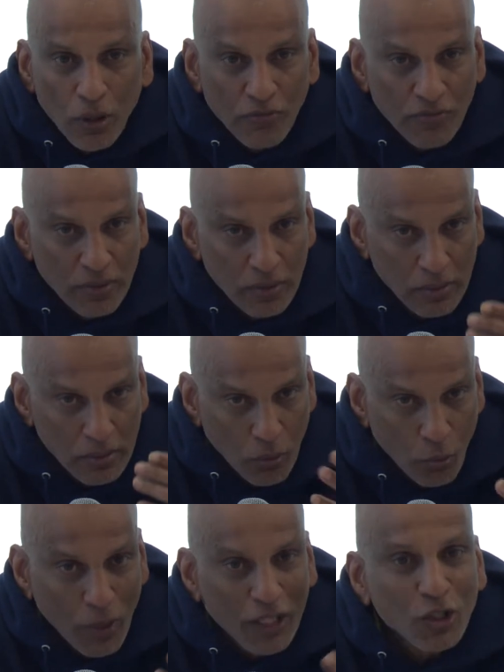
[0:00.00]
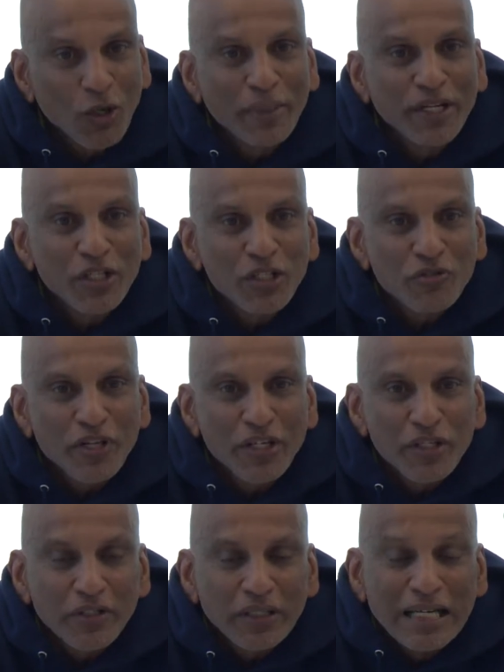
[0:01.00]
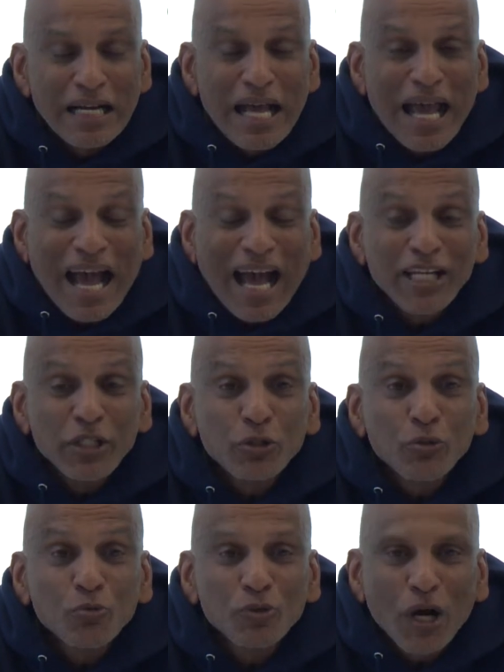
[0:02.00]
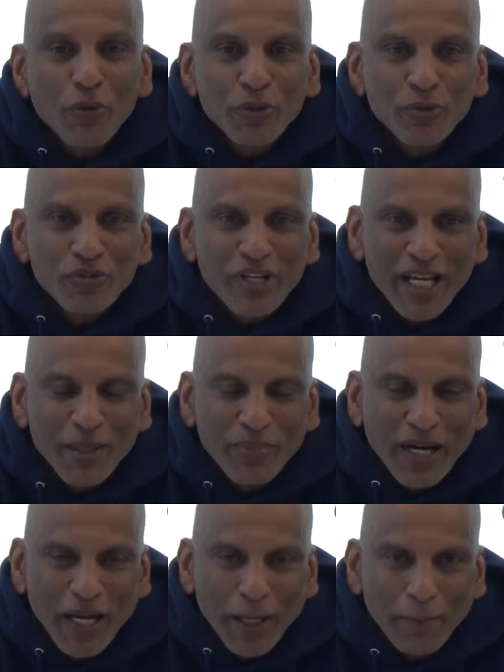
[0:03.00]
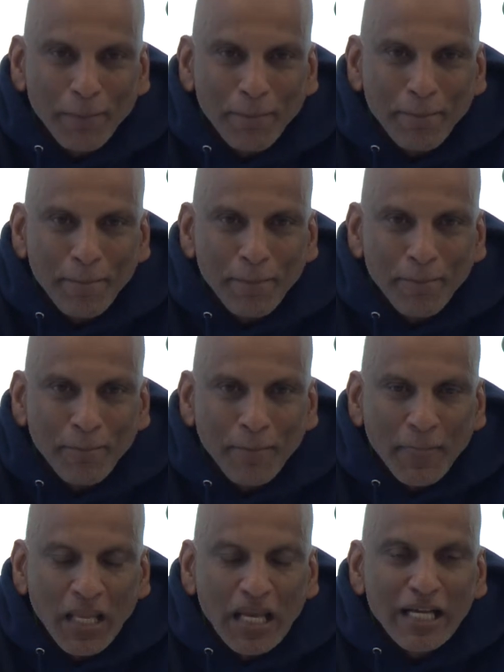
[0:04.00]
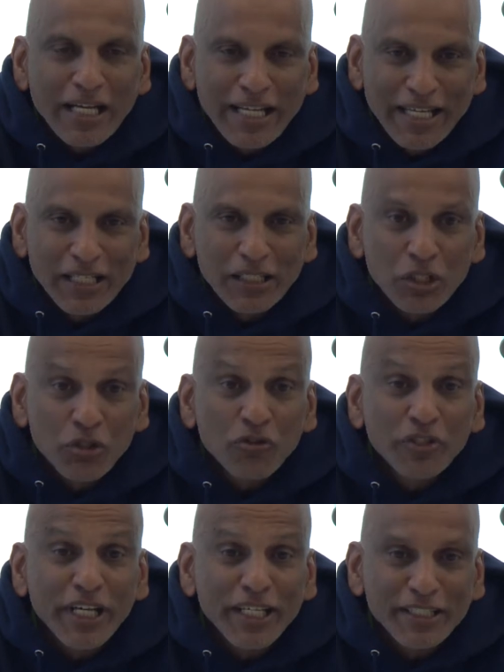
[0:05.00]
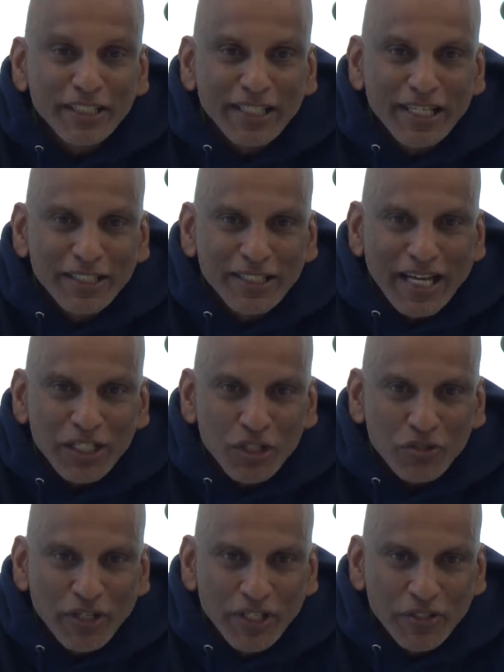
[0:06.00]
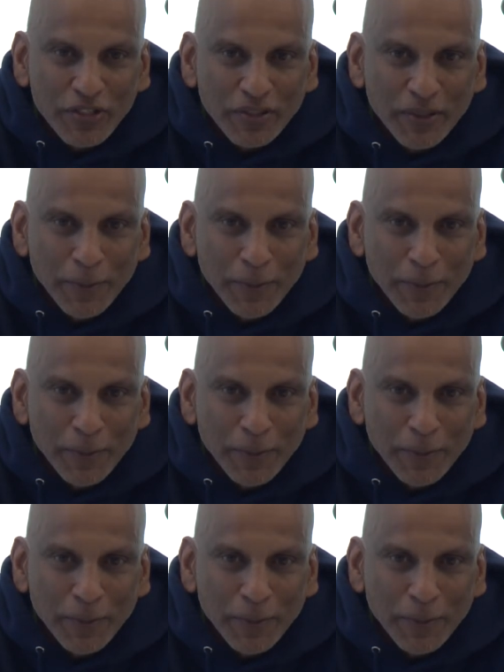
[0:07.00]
of welcoming the stranger. I too now use Abraham in creating that stranger.